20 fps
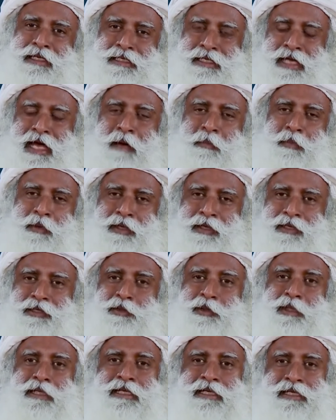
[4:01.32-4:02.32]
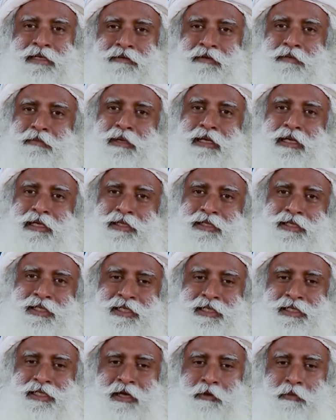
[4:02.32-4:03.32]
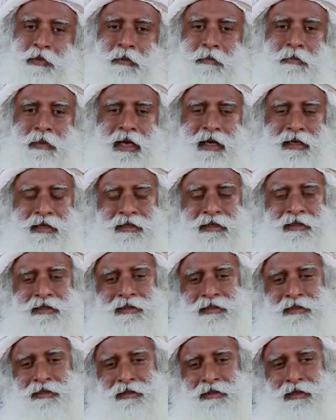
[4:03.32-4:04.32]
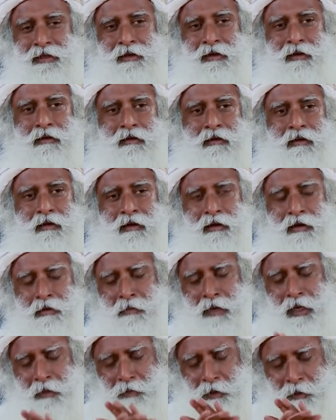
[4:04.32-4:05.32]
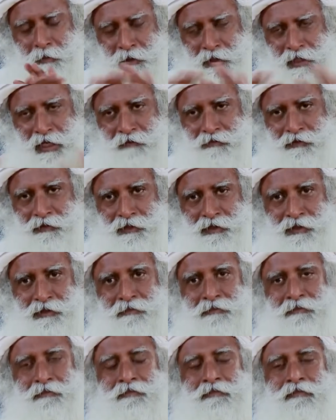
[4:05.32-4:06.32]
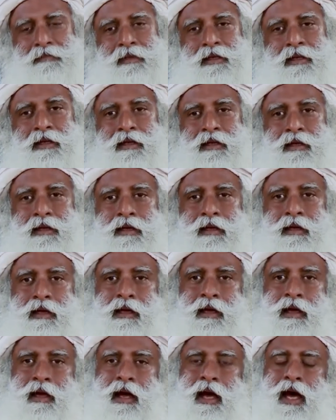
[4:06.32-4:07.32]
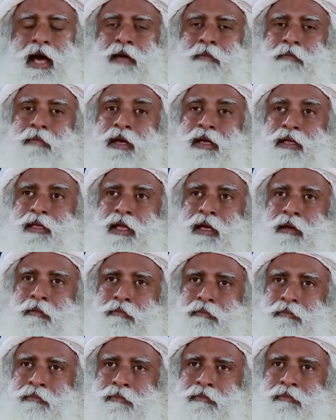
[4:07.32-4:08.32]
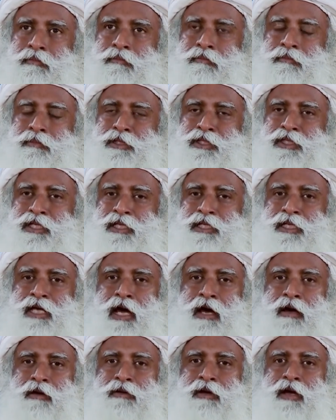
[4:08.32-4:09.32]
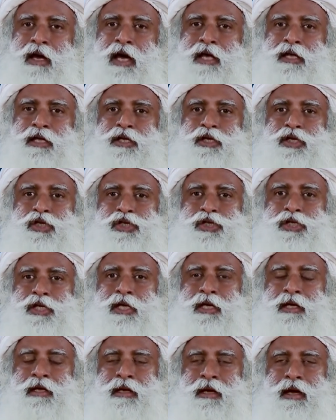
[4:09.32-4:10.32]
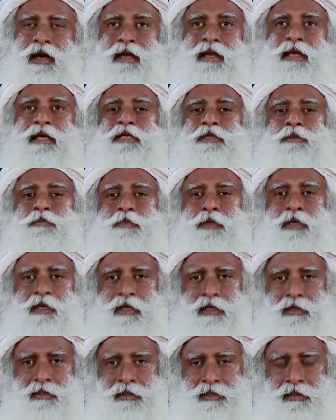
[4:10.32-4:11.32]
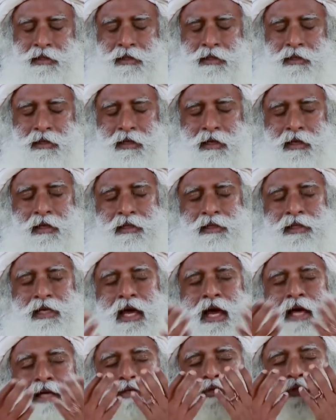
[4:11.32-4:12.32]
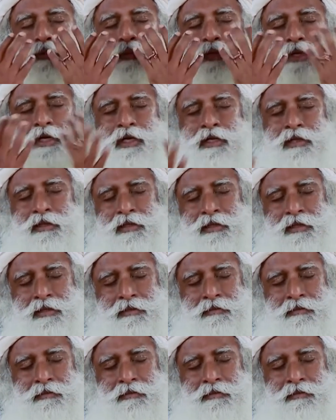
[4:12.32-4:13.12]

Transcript: is happening, 27 million trees have been planted, all by people's effort. I made them sit down under a tree and experience. See, as you breathe,